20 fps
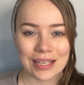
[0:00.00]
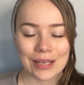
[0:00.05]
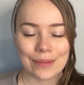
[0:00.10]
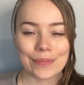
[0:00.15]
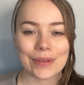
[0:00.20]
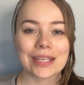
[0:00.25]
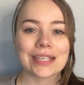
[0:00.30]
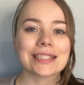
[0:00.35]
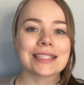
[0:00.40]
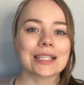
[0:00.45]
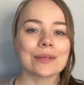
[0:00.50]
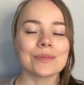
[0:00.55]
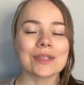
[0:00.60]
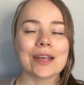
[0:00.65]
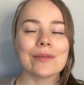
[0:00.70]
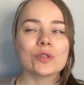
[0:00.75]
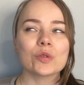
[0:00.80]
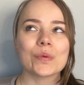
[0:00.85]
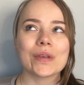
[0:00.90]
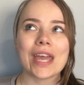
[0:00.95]
Because
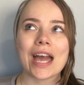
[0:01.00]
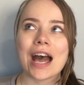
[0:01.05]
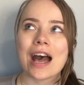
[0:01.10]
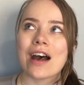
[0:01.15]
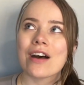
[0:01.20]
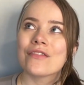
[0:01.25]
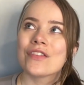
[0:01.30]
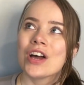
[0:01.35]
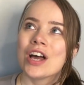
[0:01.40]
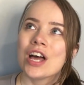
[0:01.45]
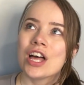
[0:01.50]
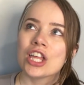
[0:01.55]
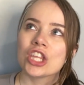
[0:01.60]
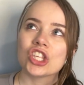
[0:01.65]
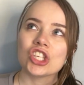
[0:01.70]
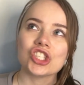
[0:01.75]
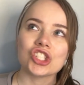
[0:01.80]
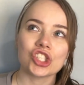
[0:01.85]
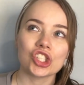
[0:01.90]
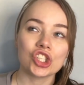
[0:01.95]
sometimes we have
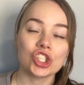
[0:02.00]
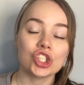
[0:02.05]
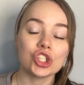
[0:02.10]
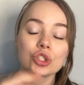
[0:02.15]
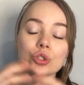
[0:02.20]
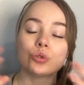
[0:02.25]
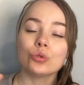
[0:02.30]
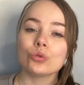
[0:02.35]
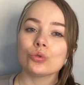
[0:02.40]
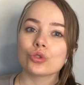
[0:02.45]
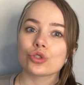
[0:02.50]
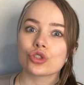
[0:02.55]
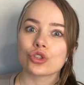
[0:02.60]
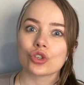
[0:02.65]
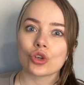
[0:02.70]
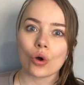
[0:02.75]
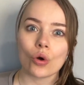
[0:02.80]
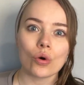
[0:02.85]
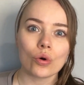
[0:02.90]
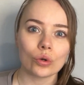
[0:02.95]
these huge
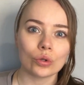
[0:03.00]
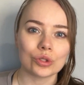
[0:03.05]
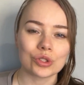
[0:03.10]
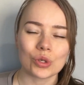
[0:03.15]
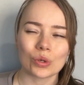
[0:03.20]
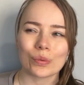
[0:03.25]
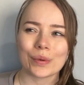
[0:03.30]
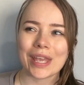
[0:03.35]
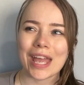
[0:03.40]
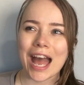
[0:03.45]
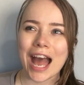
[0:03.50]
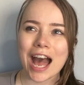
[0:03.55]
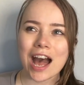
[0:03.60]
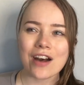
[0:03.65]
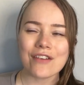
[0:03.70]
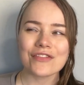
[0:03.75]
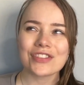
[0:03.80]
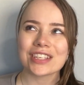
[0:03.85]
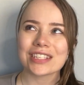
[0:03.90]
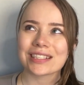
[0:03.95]
goals or we
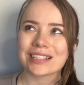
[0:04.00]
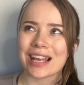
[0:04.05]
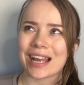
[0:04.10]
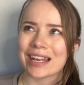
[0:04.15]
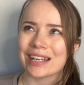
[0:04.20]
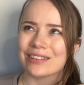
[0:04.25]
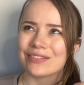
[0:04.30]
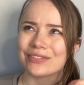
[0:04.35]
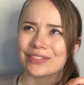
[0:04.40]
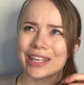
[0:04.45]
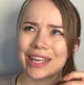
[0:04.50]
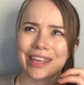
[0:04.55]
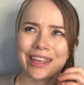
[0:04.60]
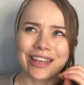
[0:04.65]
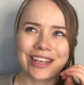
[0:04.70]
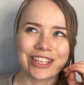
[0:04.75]
have this kind of like